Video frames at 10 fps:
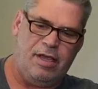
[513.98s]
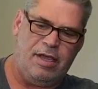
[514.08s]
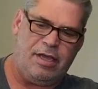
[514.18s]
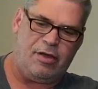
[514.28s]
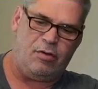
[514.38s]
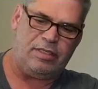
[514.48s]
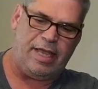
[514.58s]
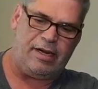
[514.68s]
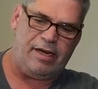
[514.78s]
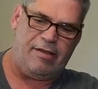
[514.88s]
it goes
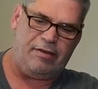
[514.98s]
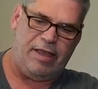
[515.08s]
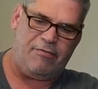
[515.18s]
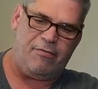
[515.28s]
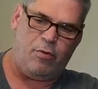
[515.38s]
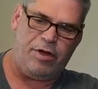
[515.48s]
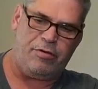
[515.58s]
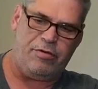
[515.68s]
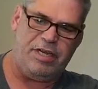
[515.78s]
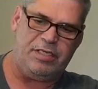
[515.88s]
out of level at 4
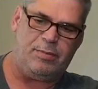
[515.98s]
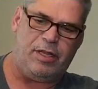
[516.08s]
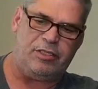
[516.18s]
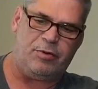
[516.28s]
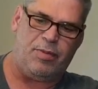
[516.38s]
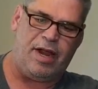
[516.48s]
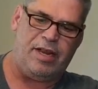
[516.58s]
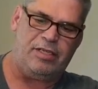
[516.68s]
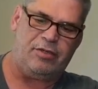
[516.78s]
degrees plus or minus.